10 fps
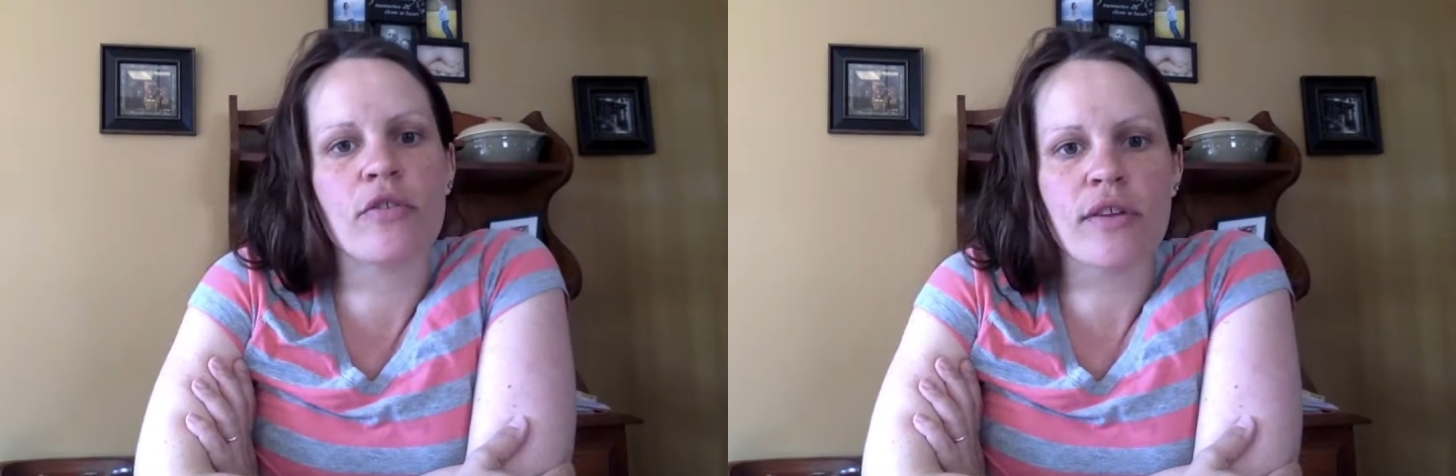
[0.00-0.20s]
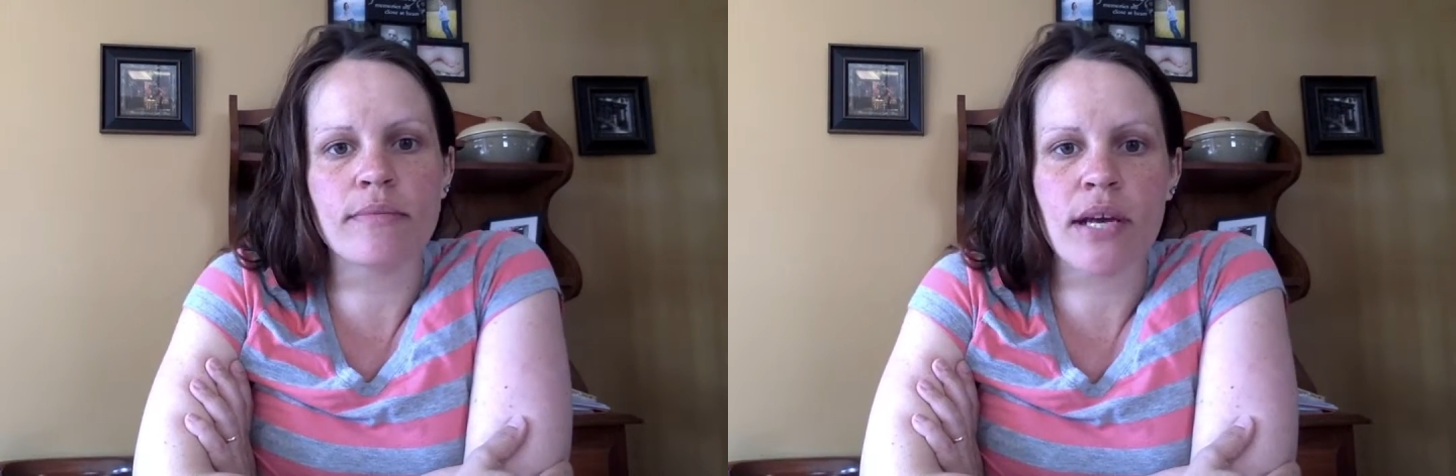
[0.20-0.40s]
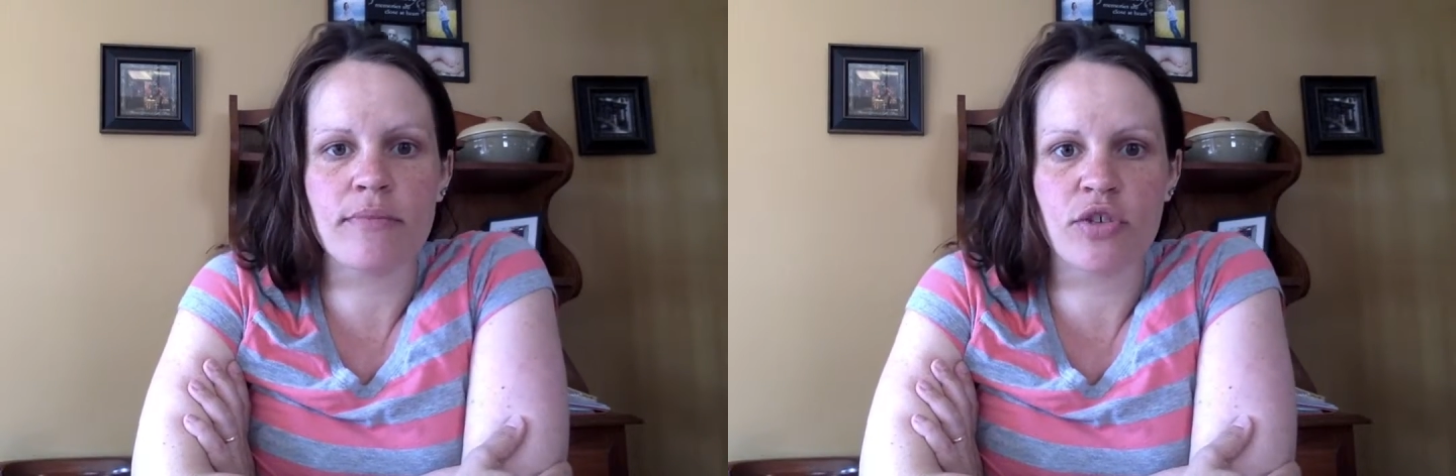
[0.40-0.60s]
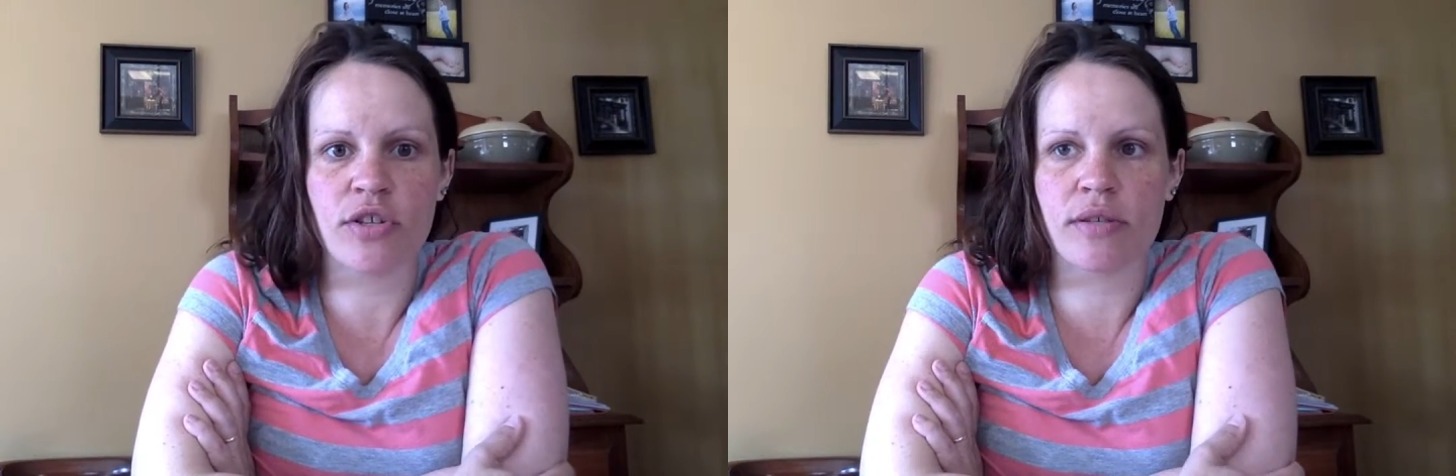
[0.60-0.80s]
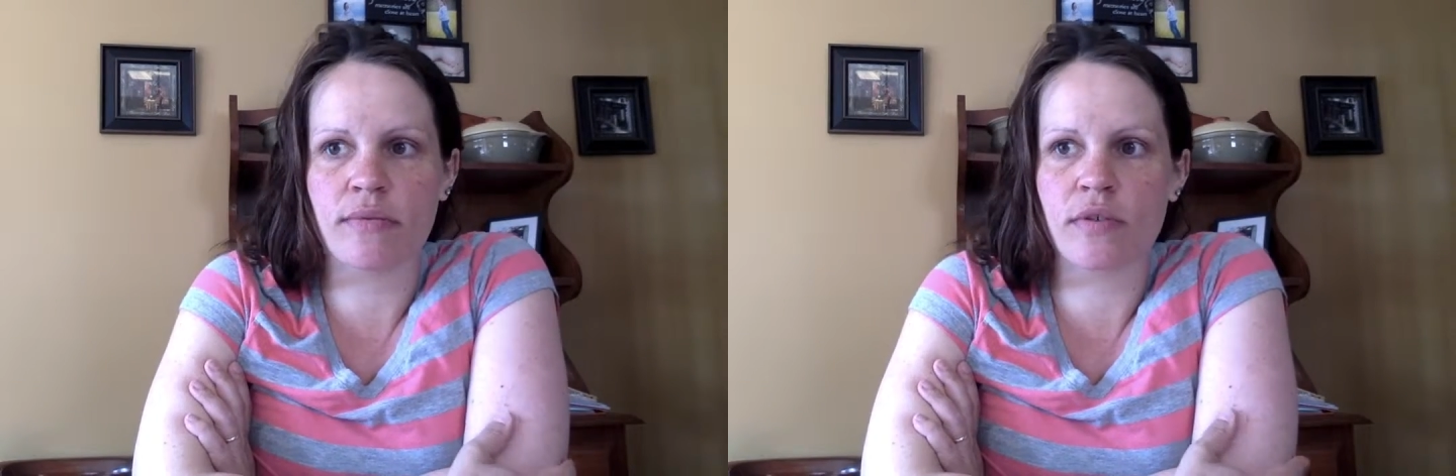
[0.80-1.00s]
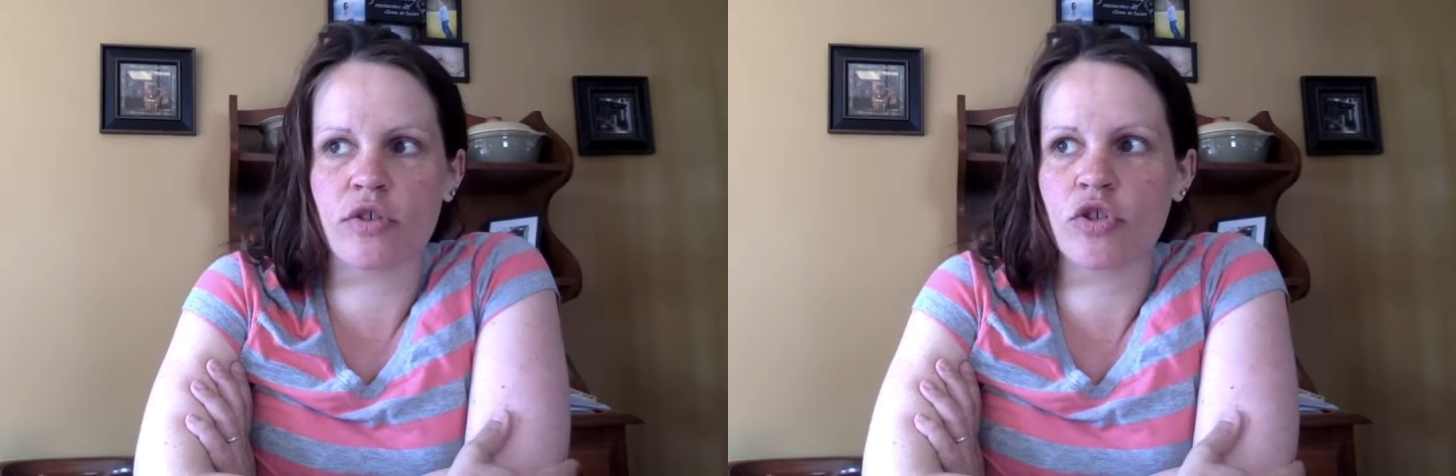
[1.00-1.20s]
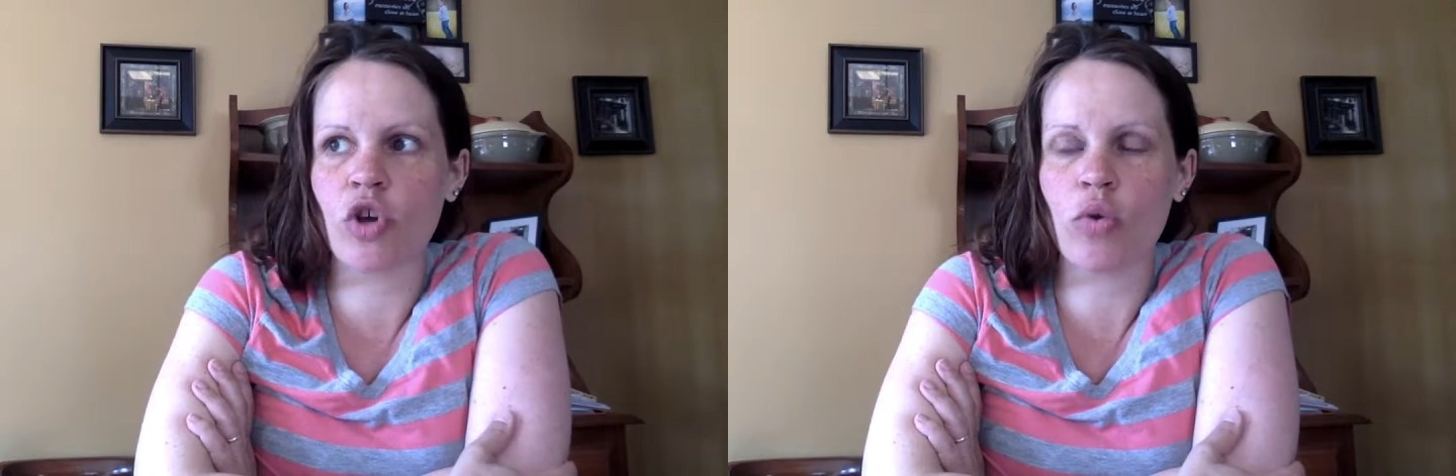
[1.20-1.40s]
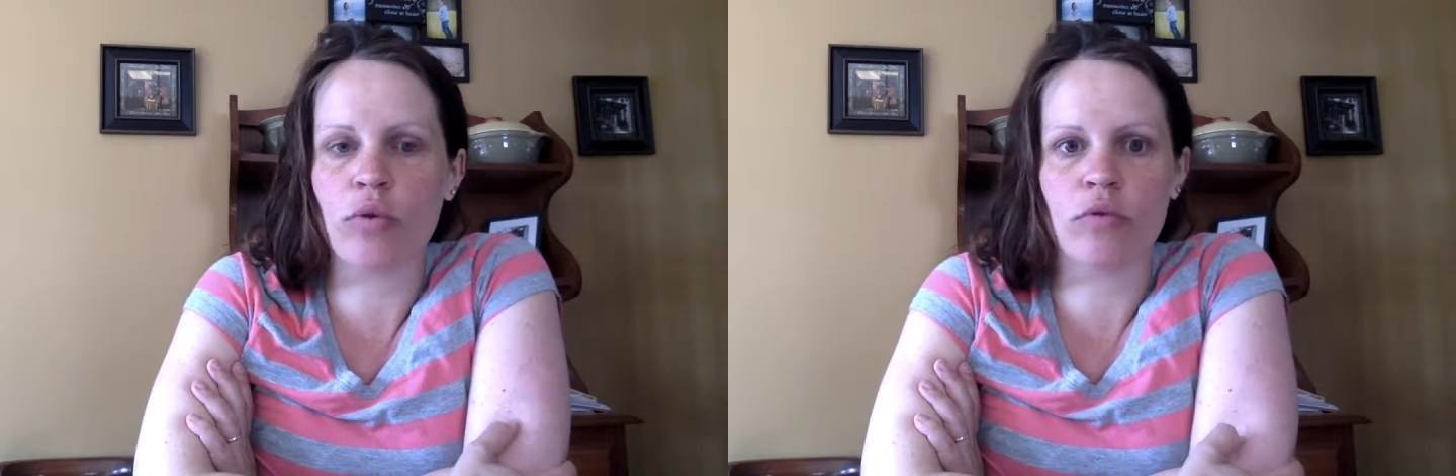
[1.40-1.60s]
sometimes just
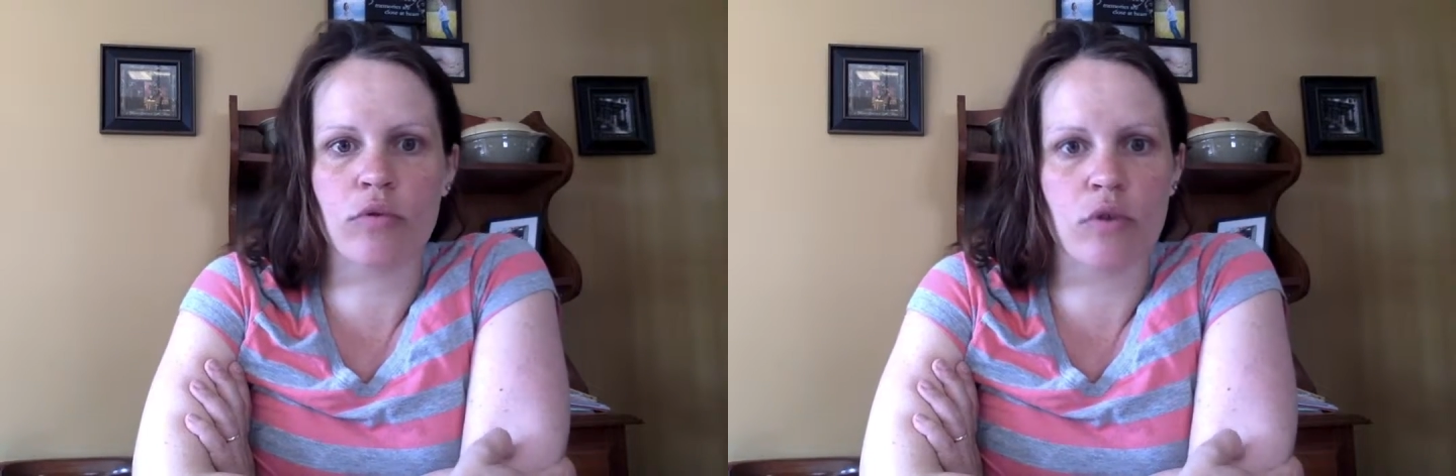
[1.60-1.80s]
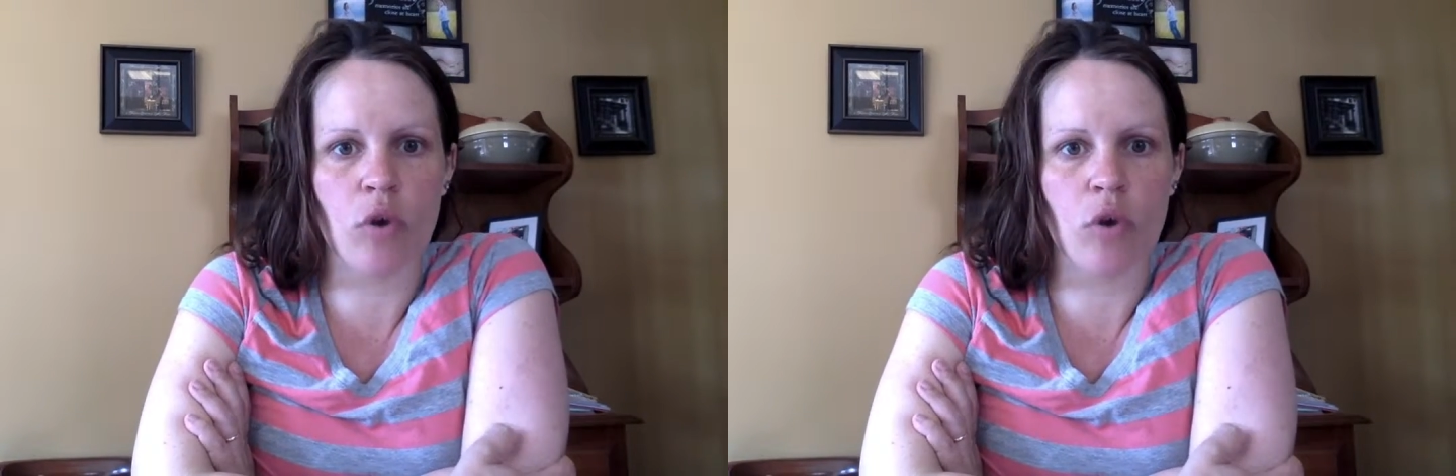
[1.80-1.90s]
total